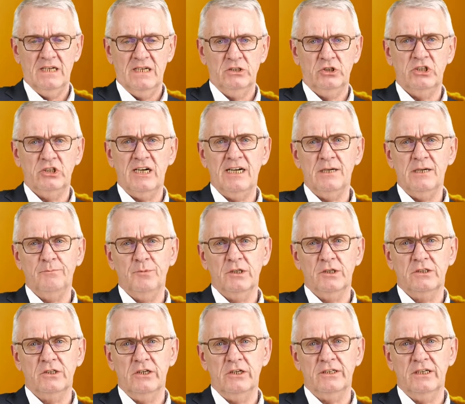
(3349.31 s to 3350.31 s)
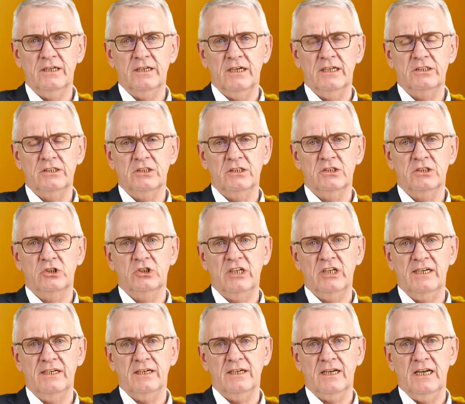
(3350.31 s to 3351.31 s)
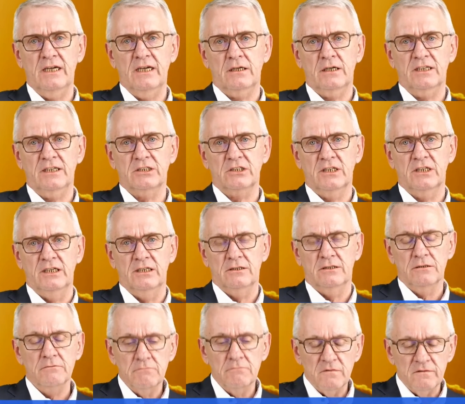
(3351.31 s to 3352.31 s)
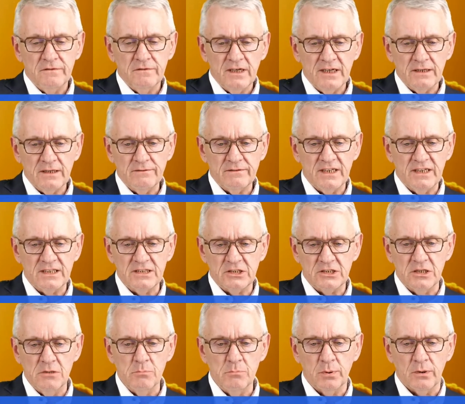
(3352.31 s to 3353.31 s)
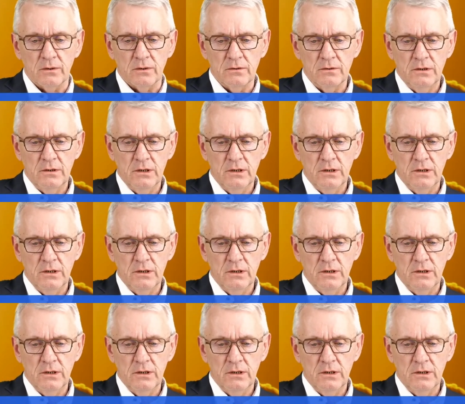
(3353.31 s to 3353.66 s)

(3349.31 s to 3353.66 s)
Sharper cutting edges generate less heat. Very, very simple.